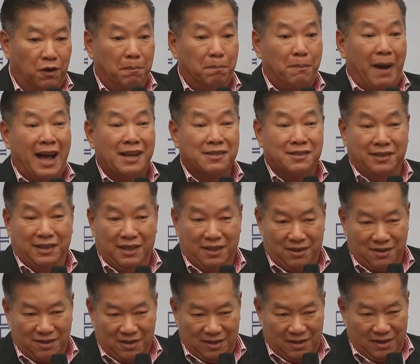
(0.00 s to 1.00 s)
for the past
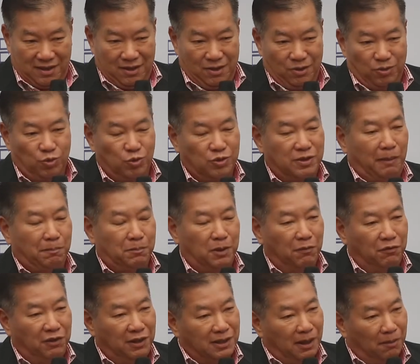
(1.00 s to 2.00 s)
years to
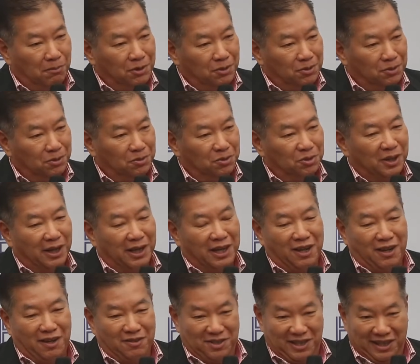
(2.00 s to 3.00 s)
support VWO to take
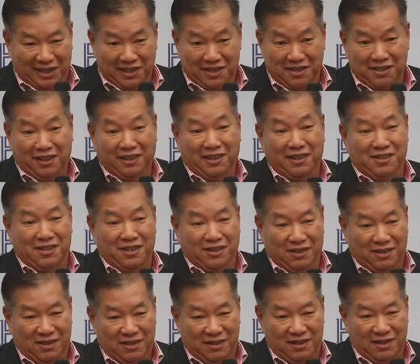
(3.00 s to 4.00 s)
care of senior
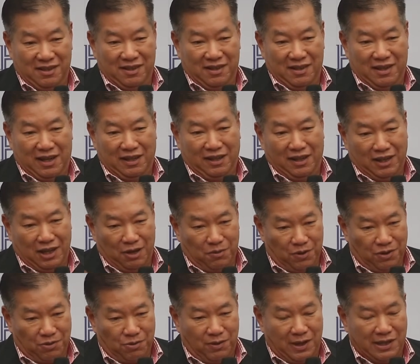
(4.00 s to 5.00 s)
citizens. I think there
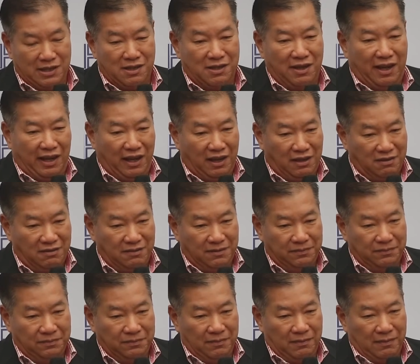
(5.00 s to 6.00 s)
was one saying,
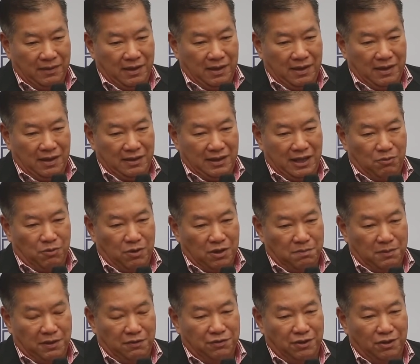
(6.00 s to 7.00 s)
that
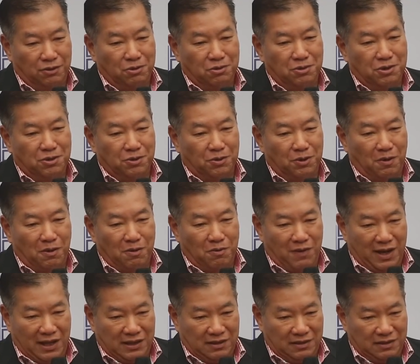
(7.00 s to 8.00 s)
was before
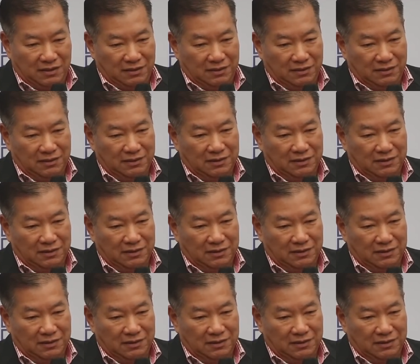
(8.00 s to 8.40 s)
2011,